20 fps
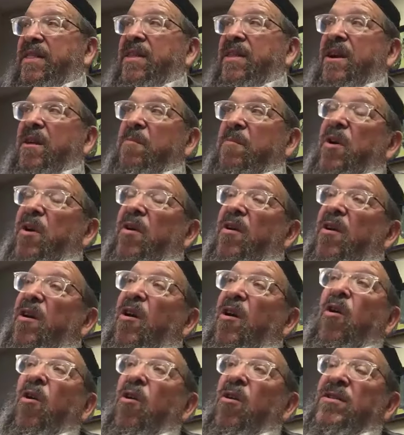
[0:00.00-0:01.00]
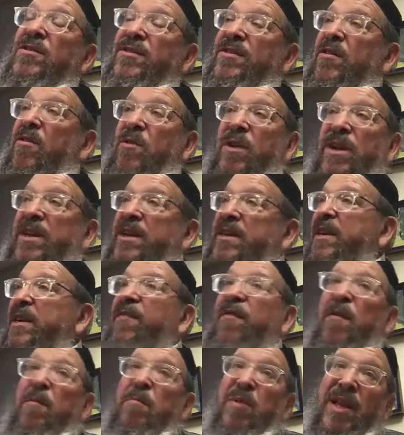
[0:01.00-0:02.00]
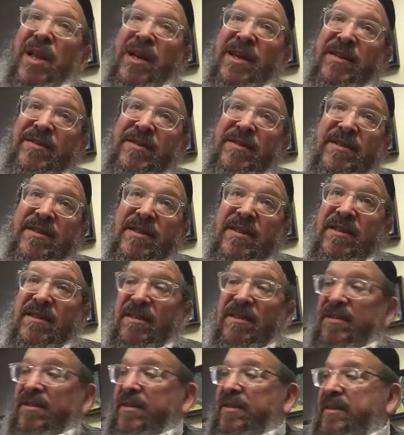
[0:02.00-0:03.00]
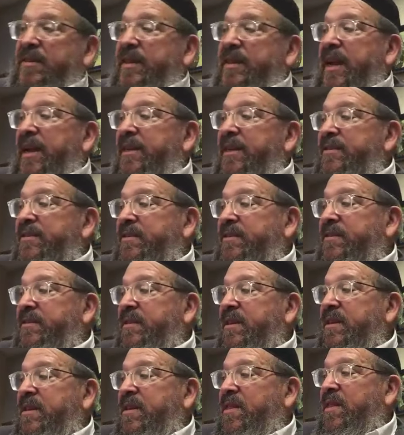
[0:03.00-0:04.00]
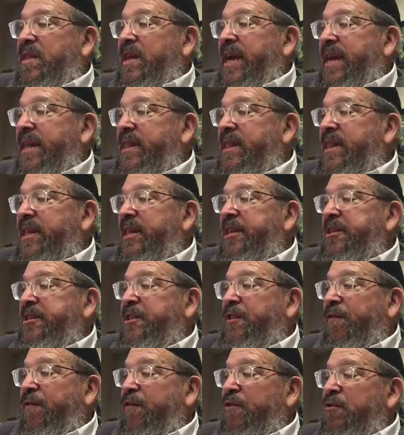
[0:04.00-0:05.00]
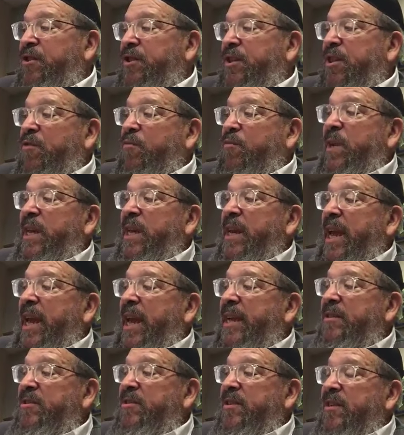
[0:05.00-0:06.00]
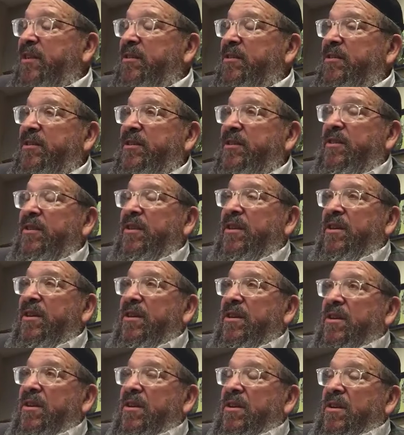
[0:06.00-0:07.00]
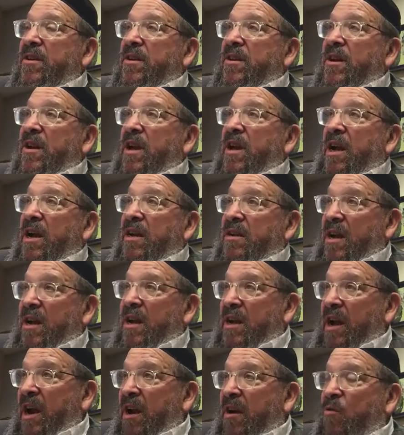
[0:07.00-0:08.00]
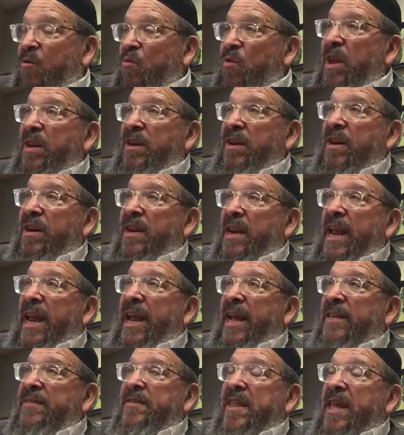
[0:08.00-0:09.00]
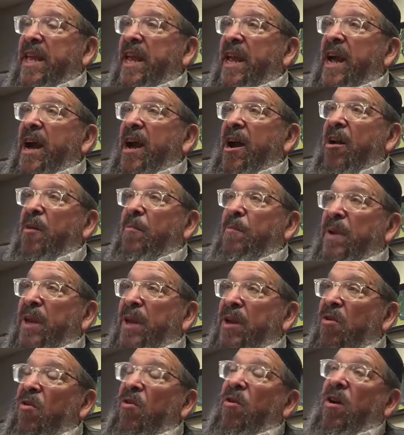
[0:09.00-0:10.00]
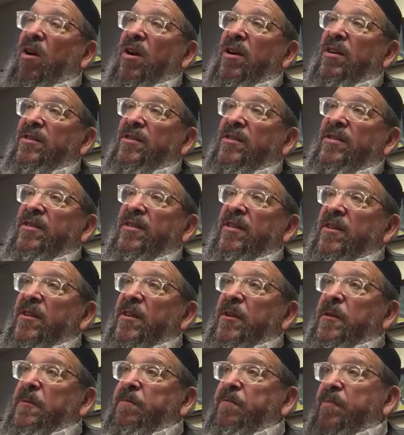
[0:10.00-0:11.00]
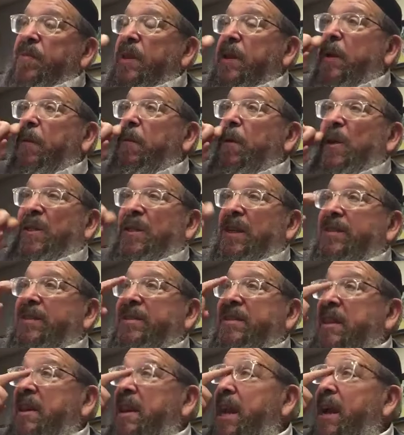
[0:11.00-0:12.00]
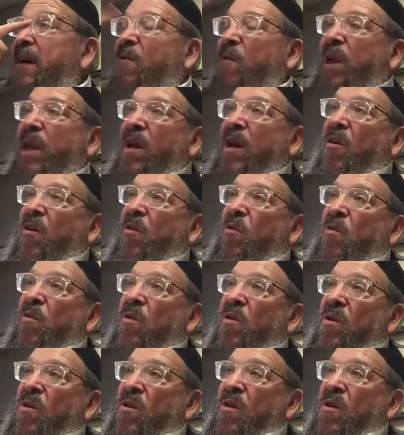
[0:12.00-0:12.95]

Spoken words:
The Gemara also, in a different place, says that these first three cases are written as they are because there is a scenario